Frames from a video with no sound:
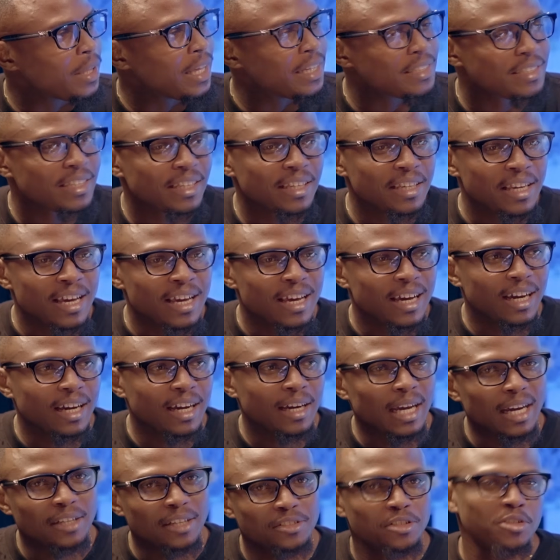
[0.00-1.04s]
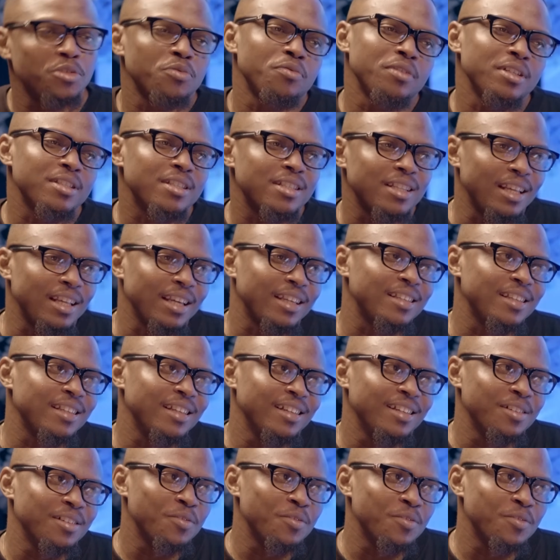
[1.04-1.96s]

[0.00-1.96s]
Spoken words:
that say, I'll just risk like